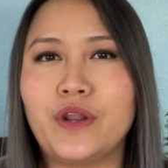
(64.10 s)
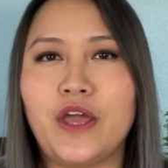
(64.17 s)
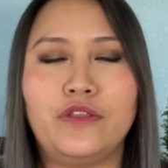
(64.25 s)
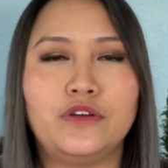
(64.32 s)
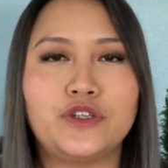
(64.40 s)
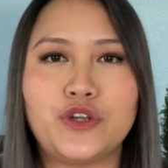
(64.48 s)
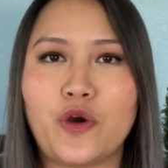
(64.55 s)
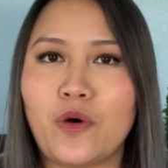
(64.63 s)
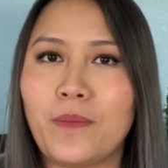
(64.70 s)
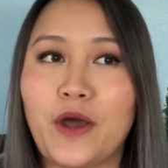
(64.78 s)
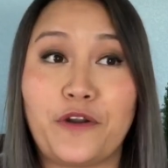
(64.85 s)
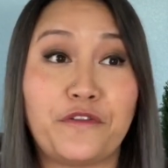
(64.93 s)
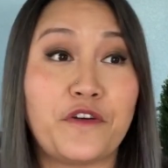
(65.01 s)
and there's no
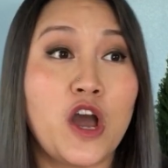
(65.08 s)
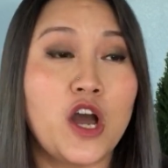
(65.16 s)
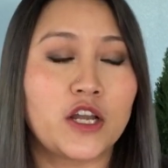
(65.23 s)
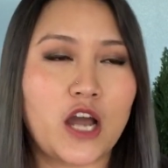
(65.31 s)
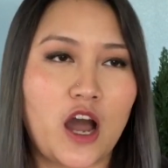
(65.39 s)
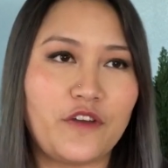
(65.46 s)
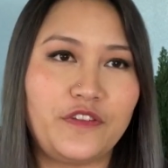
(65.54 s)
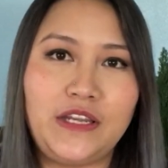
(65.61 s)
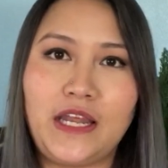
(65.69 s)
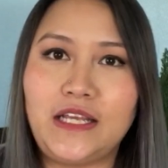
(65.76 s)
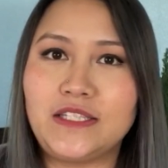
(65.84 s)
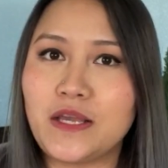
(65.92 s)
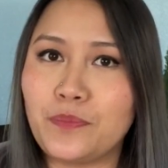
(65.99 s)
amount of coffee
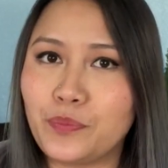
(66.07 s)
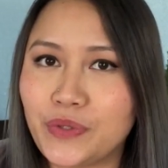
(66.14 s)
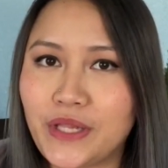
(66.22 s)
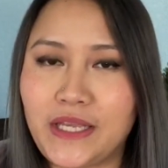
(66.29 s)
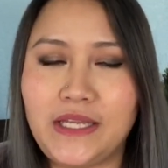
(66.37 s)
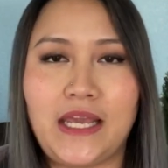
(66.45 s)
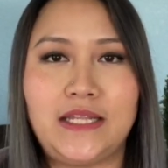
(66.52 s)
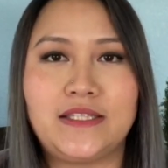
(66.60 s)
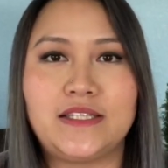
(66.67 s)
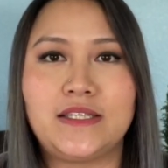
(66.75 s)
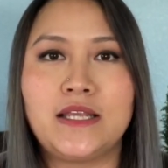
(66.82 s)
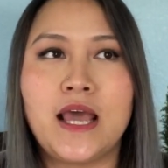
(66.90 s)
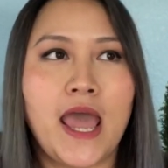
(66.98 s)
dates and play
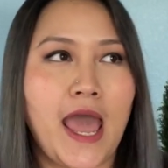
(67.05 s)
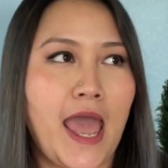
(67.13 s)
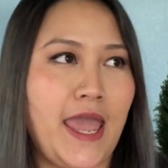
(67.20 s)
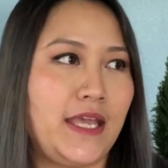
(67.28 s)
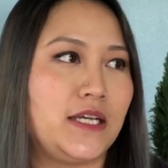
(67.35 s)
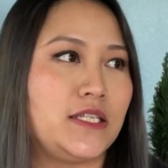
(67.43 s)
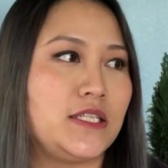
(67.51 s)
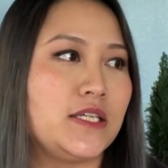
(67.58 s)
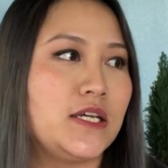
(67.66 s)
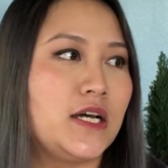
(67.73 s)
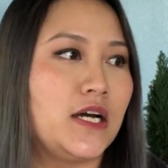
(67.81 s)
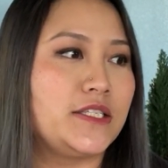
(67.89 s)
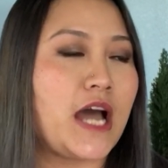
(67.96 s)
dates and
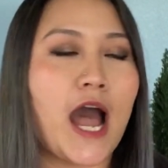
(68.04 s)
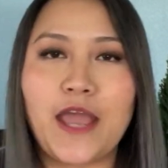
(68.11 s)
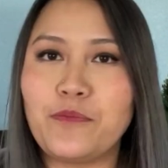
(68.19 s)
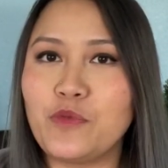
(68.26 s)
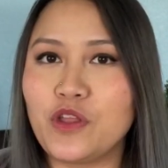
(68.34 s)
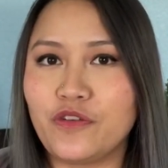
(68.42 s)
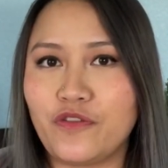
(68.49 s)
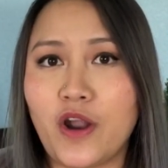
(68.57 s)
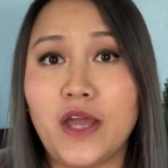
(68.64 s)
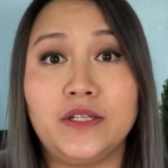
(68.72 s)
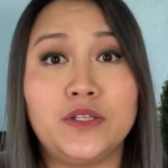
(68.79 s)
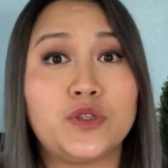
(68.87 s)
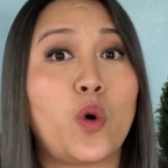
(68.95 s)
time with
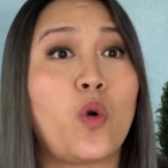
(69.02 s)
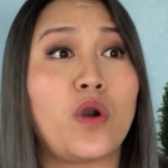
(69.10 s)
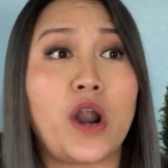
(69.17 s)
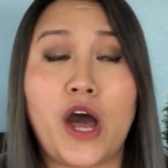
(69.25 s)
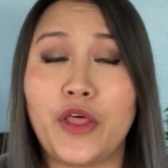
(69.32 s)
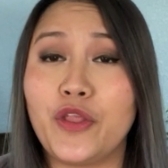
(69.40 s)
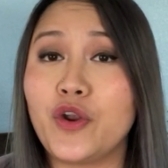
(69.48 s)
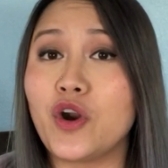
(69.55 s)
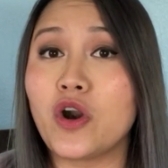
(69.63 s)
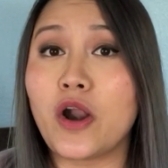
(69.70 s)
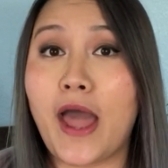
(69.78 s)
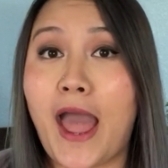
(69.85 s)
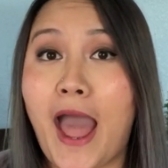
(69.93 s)
friends or
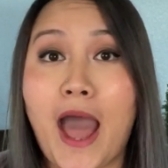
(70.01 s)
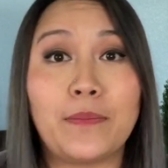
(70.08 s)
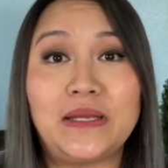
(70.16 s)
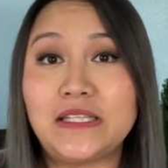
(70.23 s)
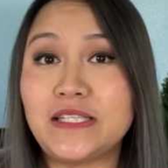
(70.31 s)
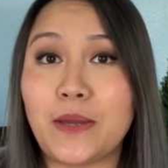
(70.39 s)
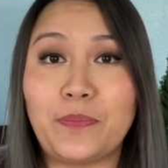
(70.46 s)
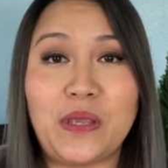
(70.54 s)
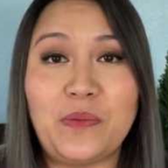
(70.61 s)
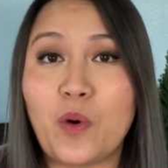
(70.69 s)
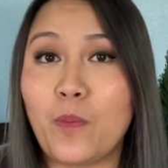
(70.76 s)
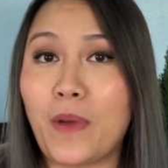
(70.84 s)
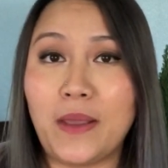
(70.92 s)
other habits that
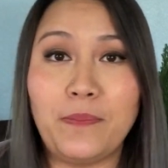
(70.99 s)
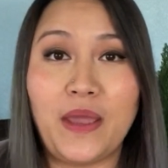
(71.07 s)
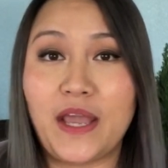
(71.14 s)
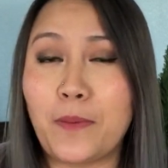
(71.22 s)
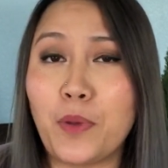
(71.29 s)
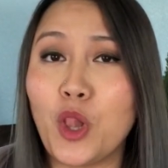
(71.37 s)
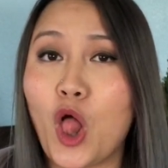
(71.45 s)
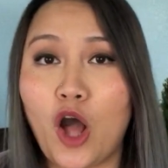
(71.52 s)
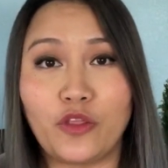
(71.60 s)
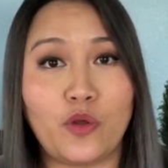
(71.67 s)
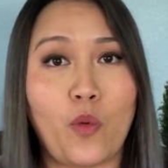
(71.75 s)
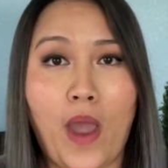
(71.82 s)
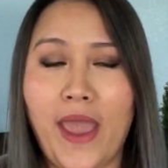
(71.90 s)
people might pick up along
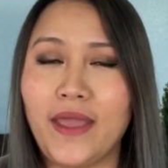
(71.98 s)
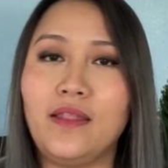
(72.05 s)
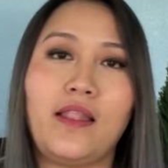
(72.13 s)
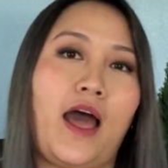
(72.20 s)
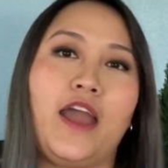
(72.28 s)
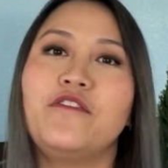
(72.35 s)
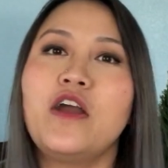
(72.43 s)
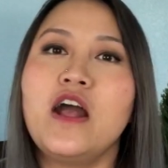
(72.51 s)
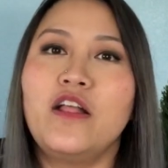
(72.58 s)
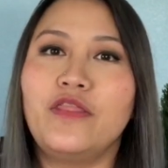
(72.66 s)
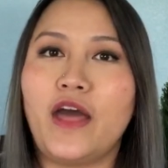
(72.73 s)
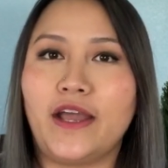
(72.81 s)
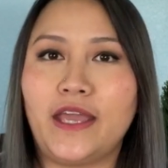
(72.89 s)
the way in life
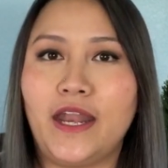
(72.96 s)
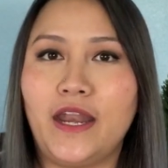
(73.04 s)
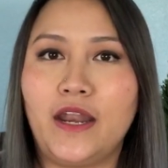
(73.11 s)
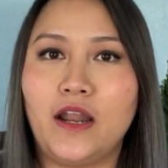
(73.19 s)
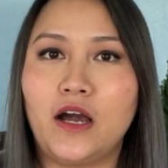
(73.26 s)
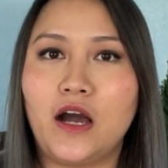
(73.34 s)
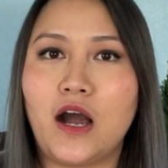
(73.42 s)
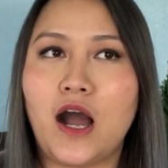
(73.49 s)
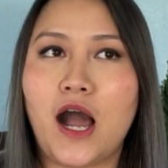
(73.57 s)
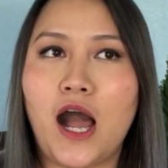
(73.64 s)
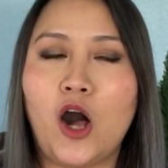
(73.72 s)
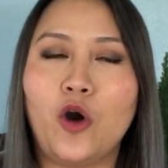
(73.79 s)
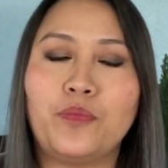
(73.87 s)
that can
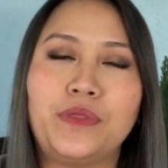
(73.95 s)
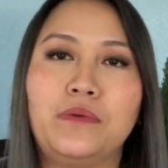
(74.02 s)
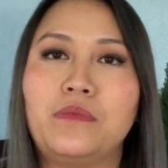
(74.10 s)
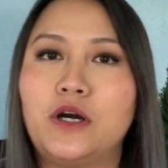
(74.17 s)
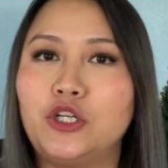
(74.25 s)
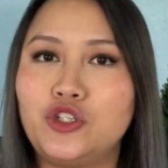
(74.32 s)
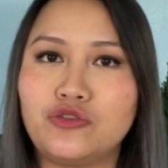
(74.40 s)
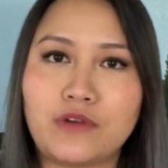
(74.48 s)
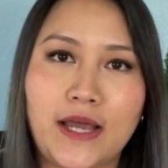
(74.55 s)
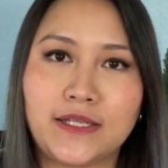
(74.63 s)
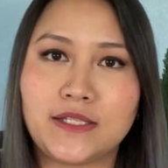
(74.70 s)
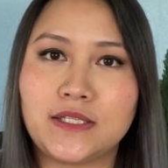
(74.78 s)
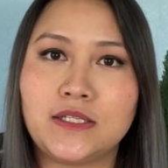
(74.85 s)
help them
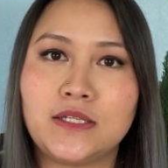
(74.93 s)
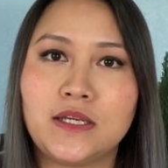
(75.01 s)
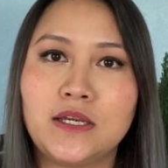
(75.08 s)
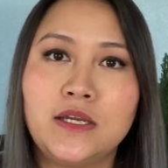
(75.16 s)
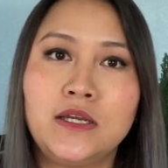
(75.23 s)
address